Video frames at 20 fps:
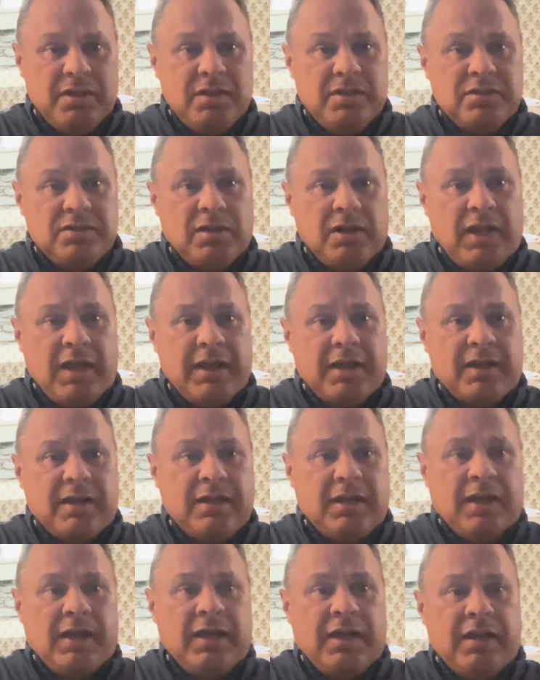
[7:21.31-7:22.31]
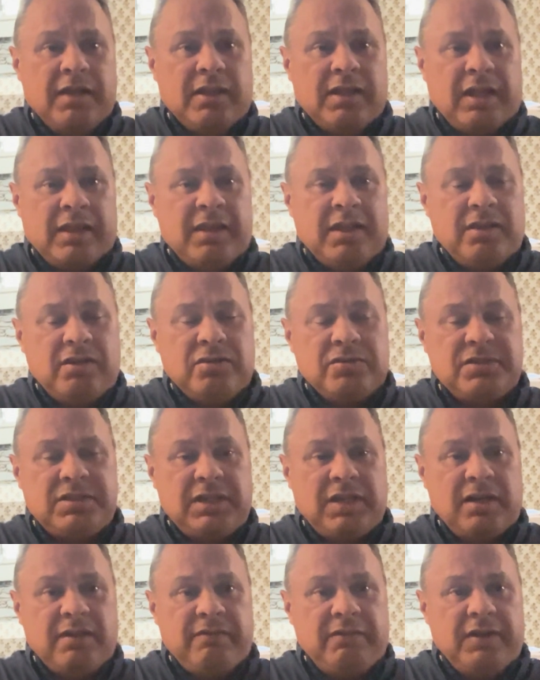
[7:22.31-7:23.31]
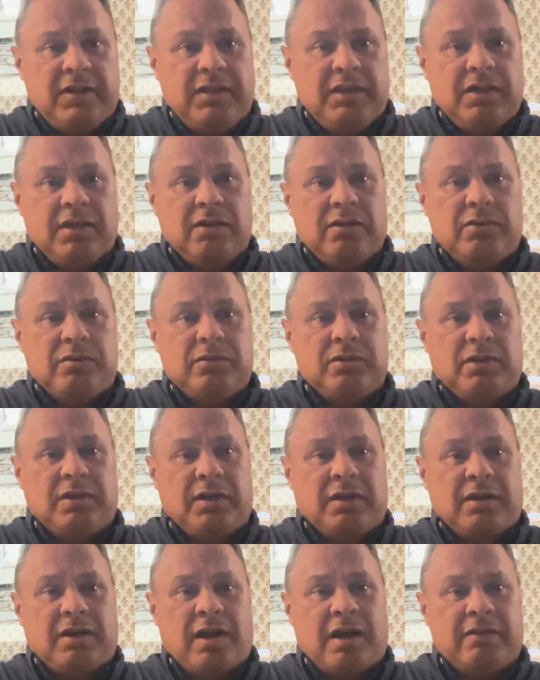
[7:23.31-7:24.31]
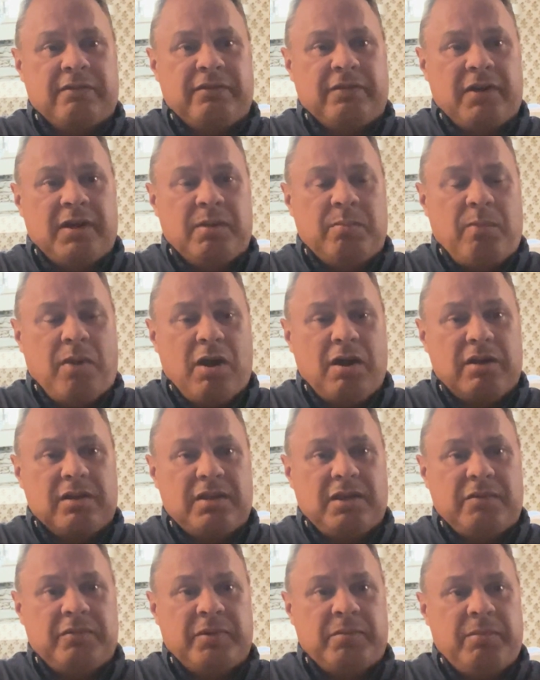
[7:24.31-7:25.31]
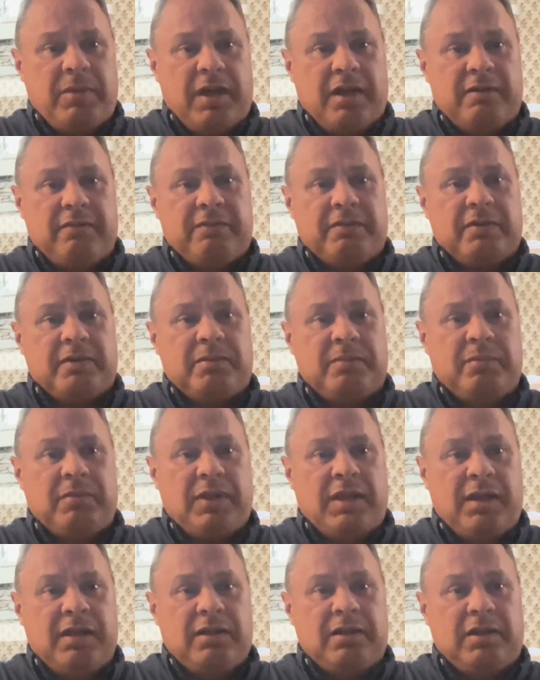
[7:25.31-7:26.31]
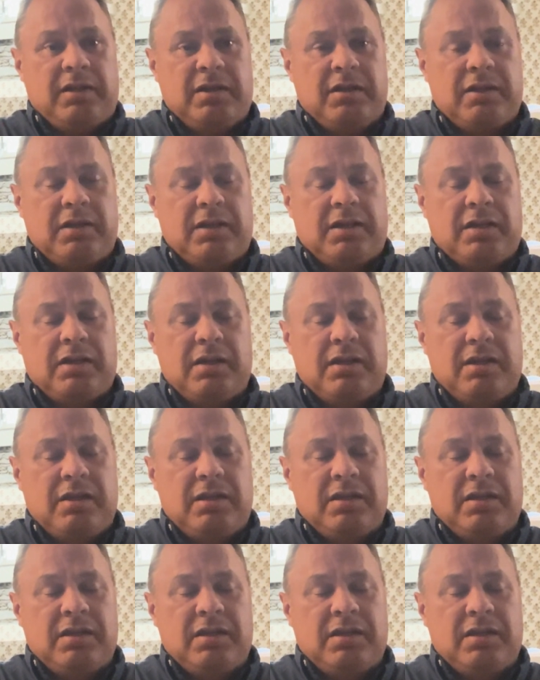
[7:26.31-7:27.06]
So like, I think you'll see in a video, our friend Mark that we met from England, and